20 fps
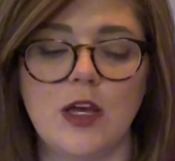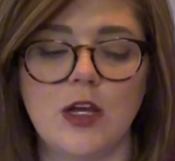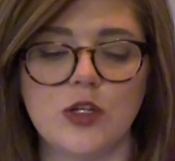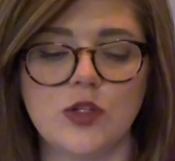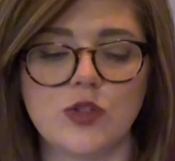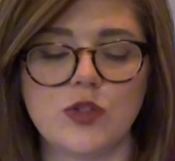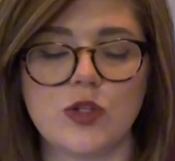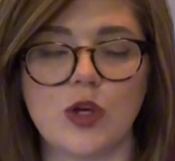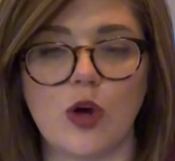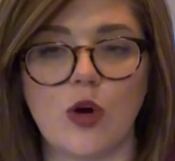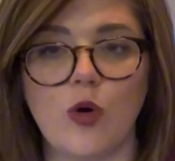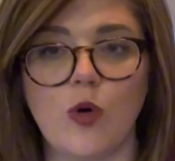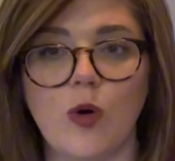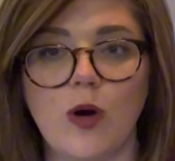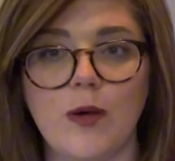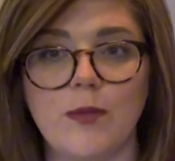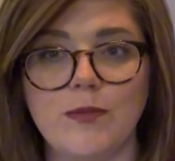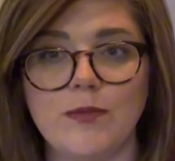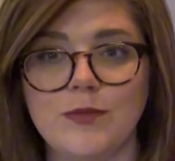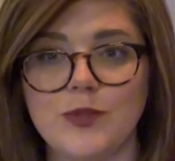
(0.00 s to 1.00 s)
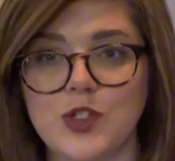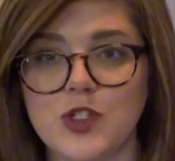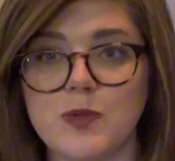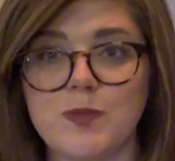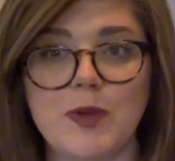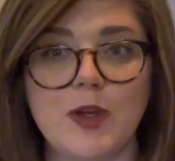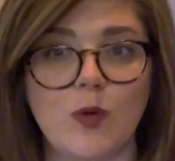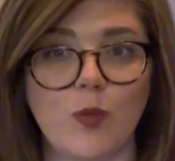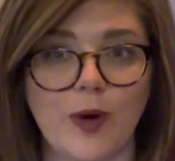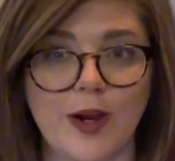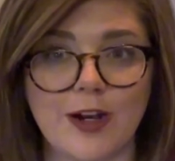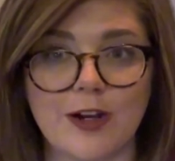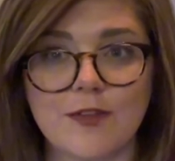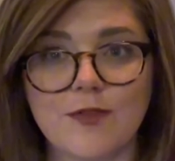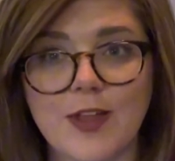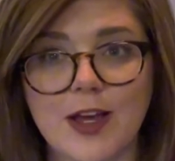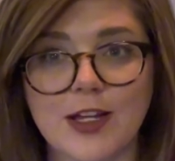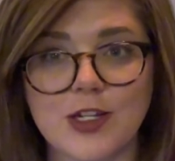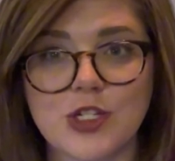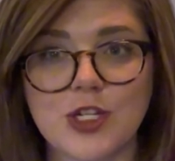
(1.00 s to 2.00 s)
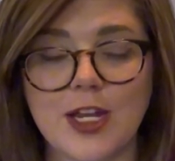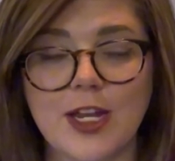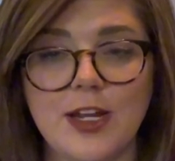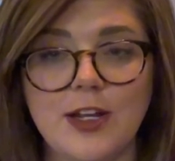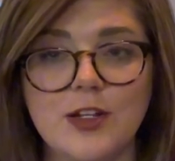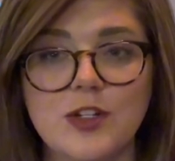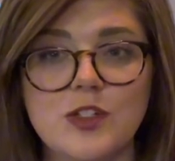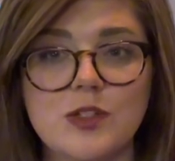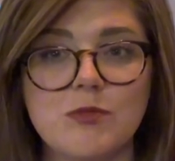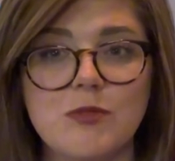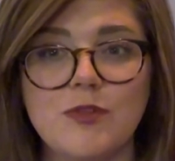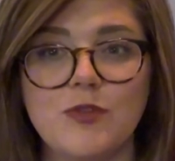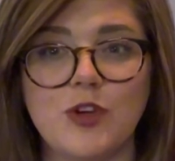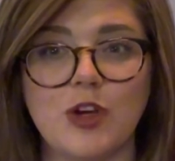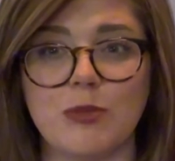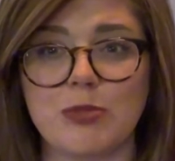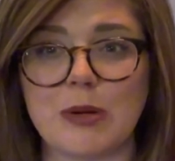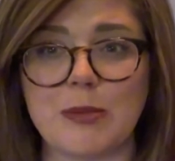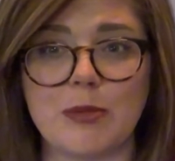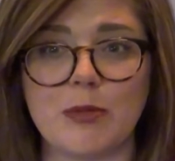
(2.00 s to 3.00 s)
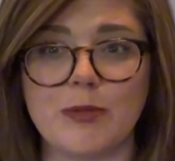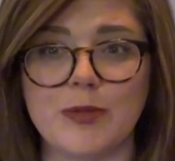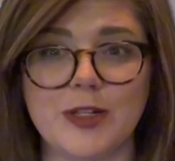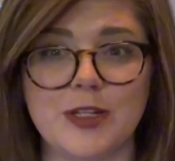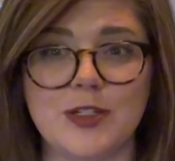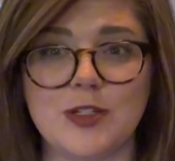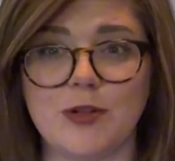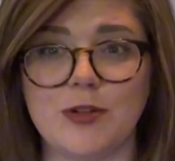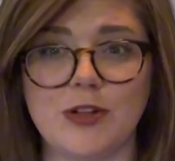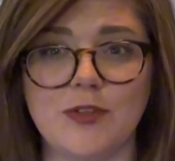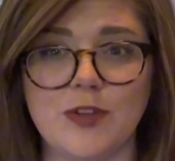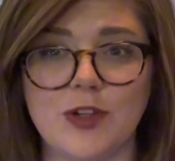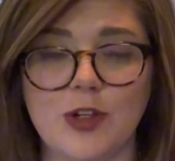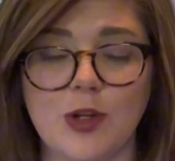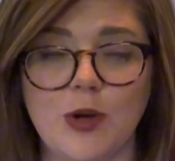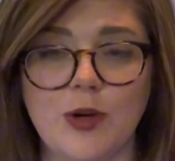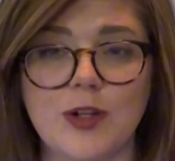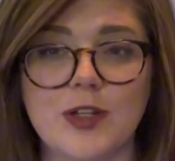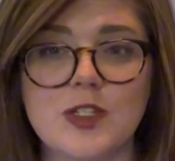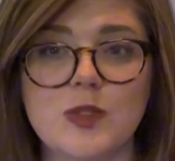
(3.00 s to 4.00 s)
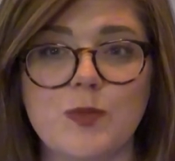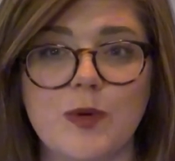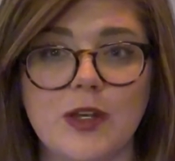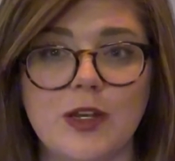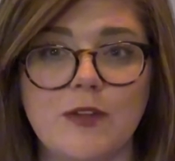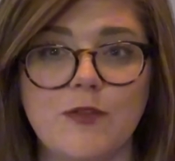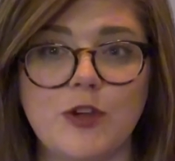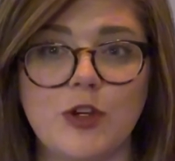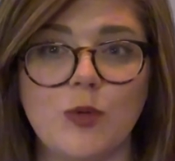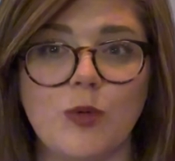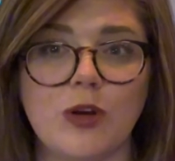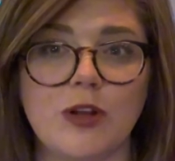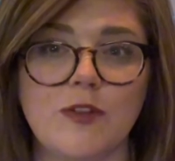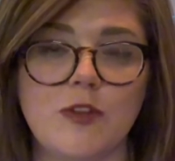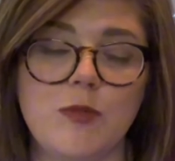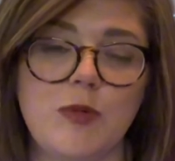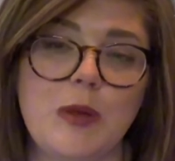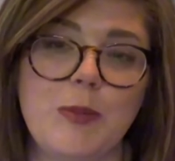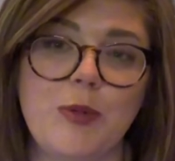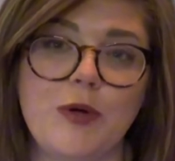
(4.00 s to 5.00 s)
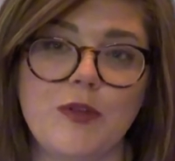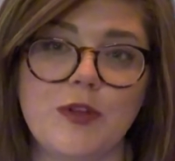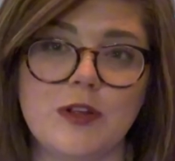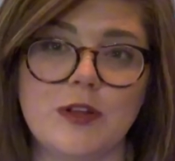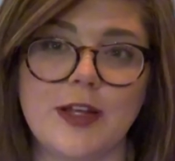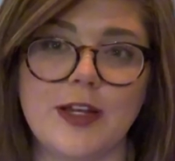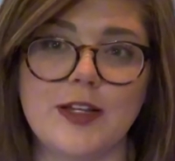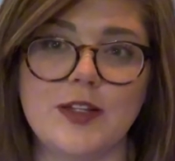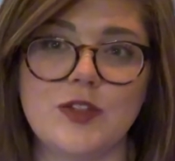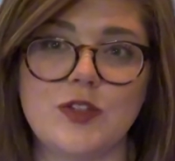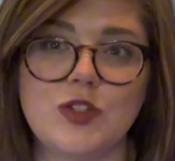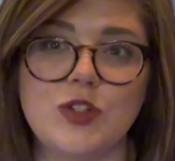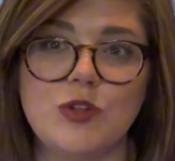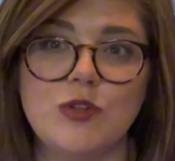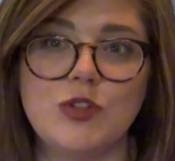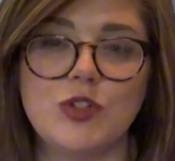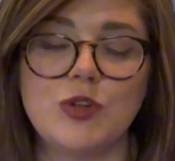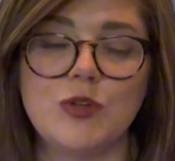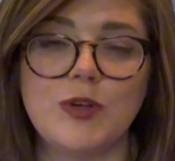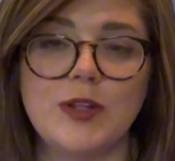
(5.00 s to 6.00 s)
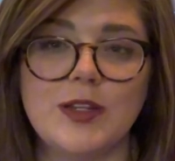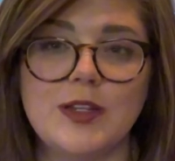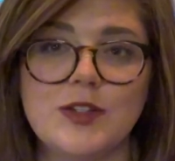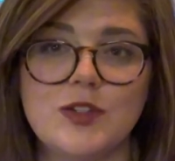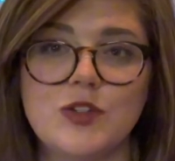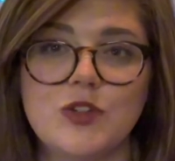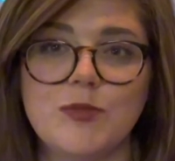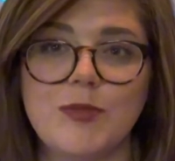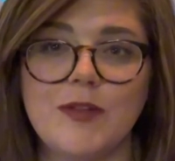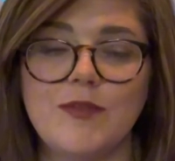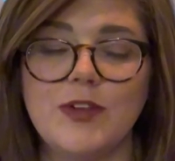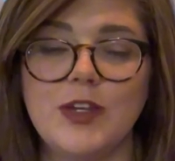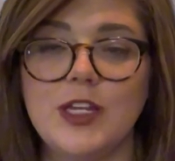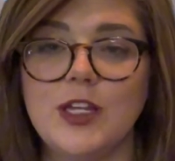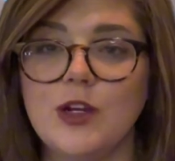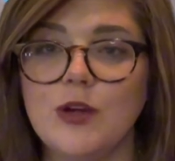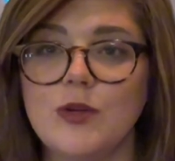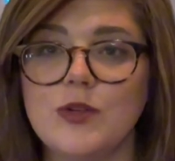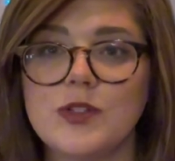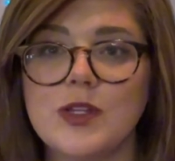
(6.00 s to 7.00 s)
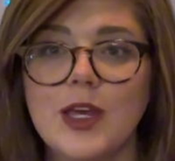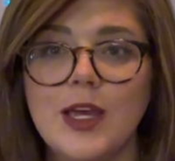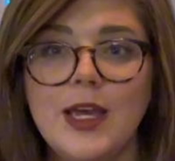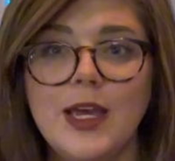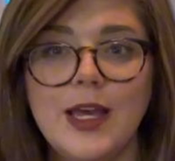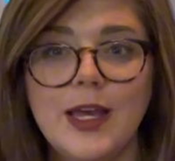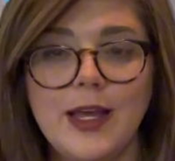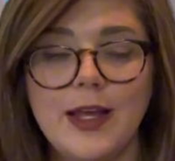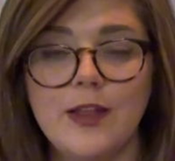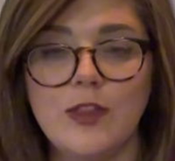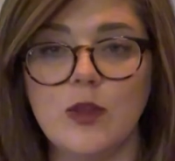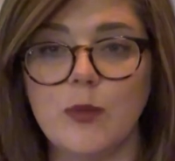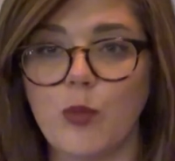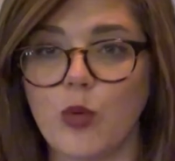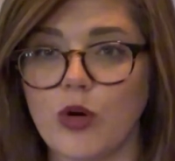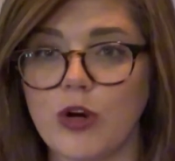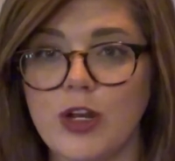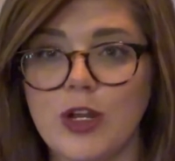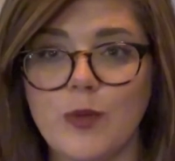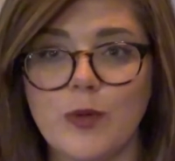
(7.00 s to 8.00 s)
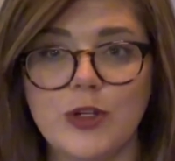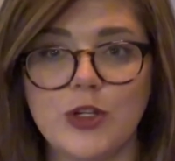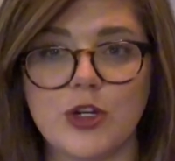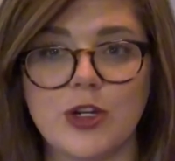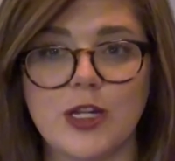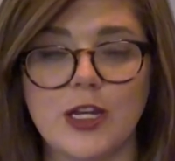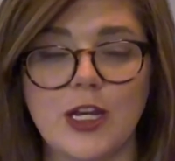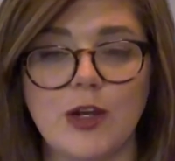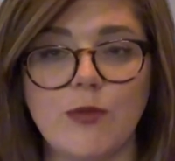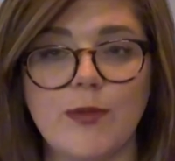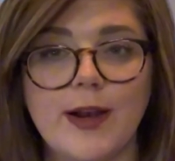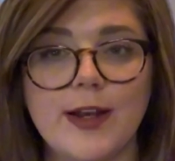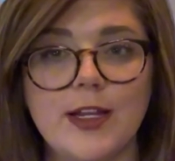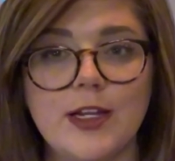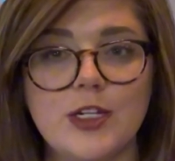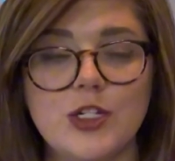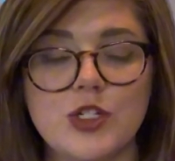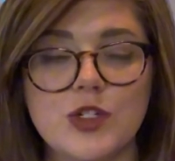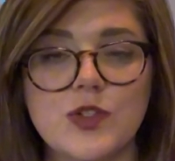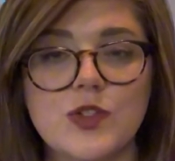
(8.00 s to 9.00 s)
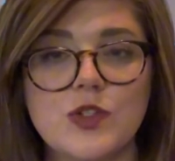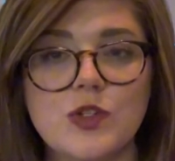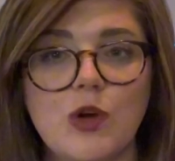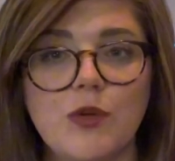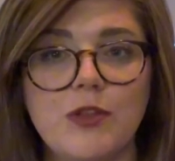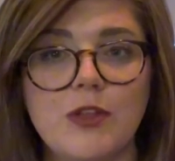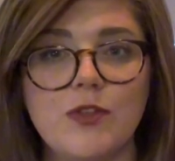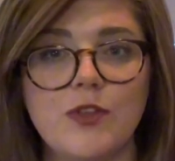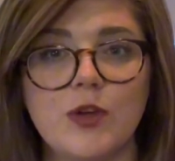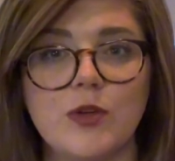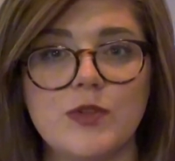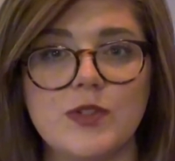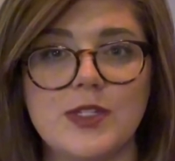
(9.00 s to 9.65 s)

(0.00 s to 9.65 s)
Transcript: So just be aware of that change. Some of y'all probably don't even notice, but if you're one of the people that likes to tune in to my videos in the morning when you're getting ready, just know that those